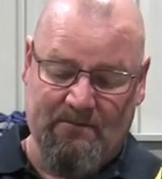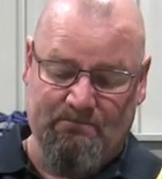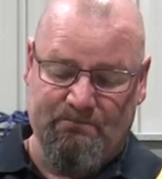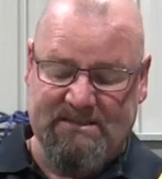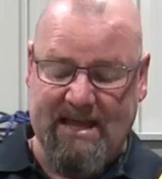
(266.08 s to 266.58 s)

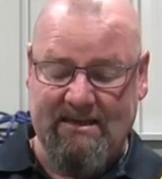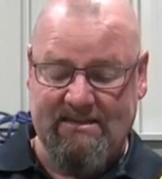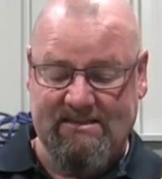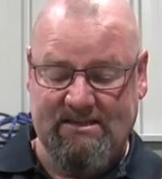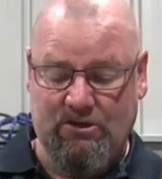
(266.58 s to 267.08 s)

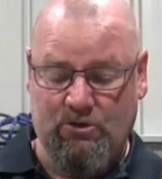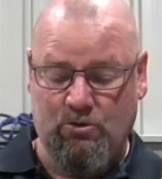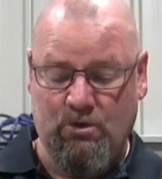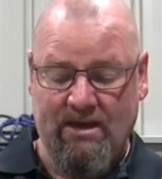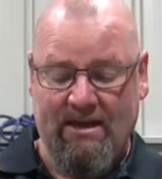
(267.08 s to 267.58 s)
Stainless
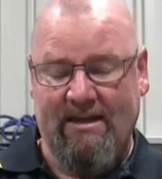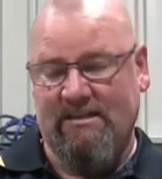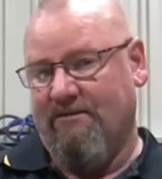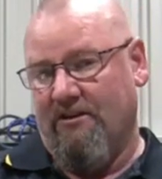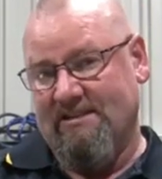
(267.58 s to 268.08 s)
steel,
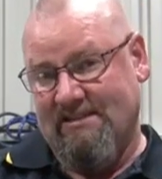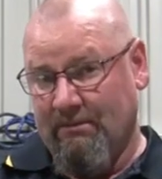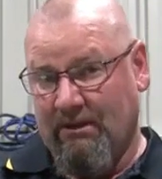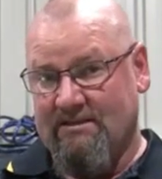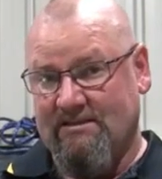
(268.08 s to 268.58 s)
it's very
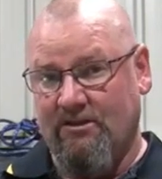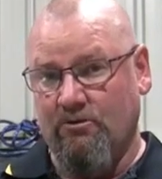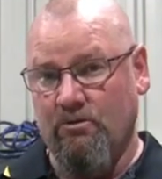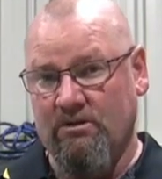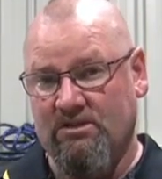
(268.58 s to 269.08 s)
similar to
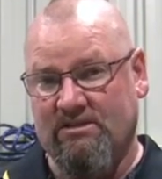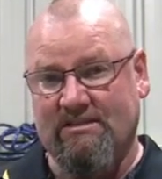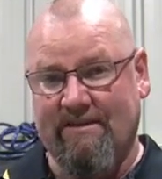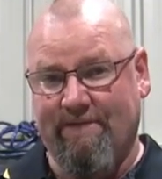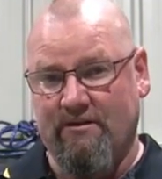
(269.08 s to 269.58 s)
steel, just a
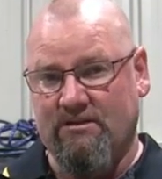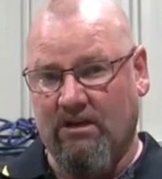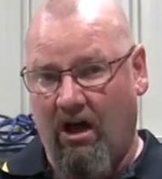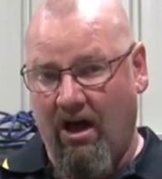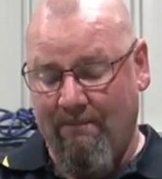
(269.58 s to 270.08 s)
different
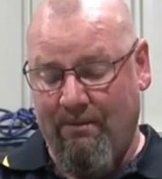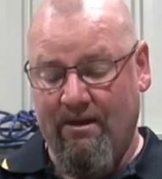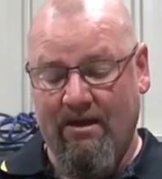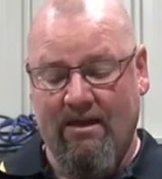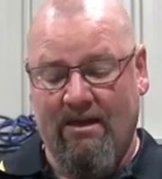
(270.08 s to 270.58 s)
type.
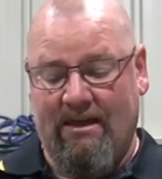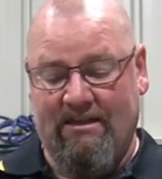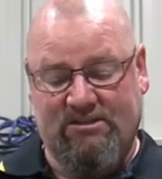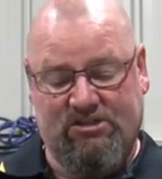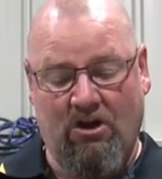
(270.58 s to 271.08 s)

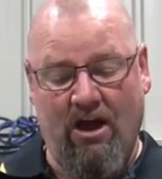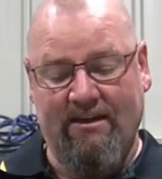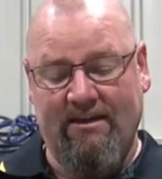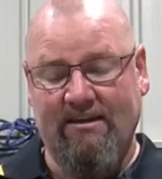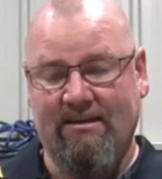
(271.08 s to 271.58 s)
It's
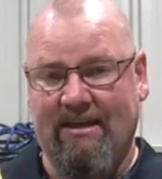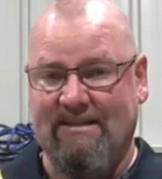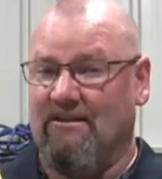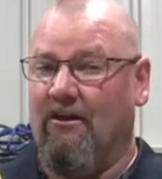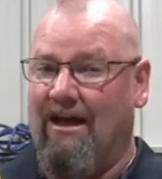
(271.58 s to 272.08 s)
shiny,
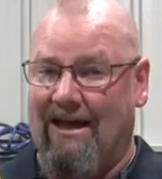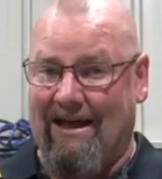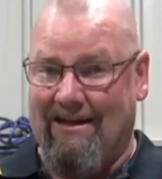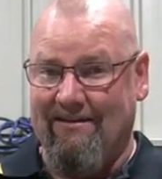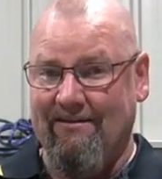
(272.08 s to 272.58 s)
it's a lot
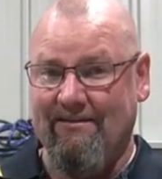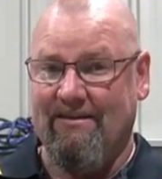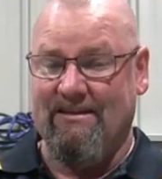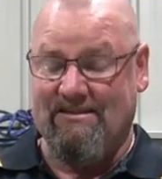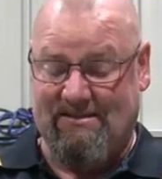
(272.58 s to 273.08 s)
harder,
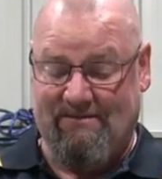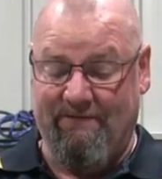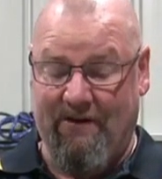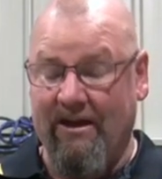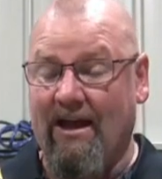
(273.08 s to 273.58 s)
it's
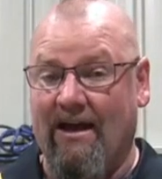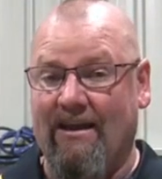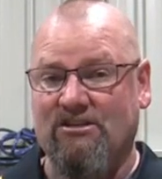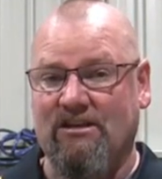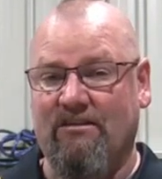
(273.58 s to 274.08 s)
very hard
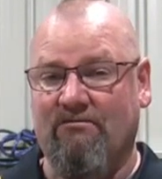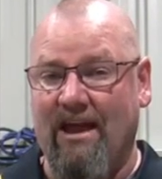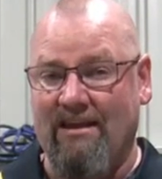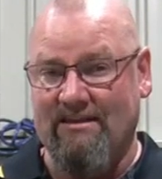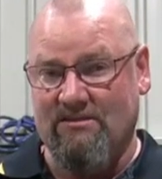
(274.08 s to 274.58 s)
actually. The
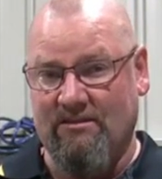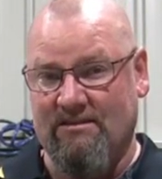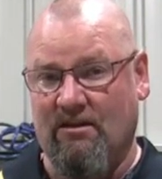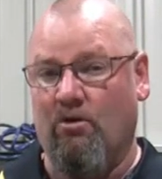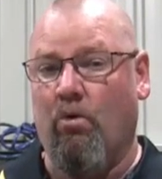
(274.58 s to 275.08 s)
ratings on
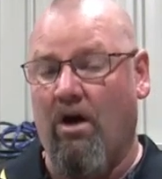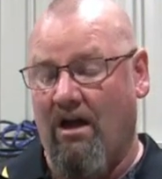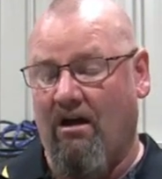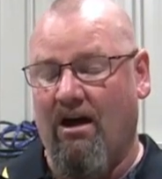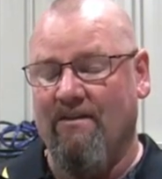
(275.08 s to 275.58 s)
this are quite
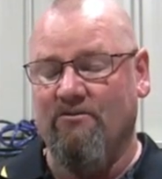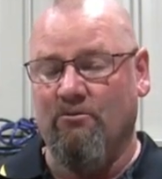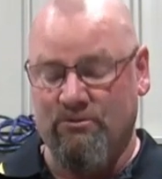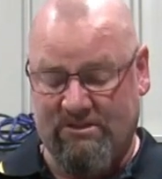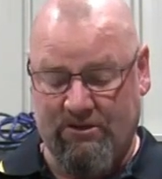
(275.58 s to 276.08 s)
higher than
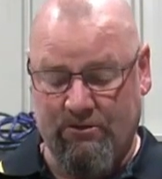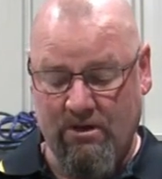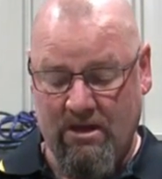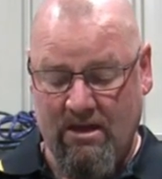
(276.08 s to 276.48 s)
normal steel,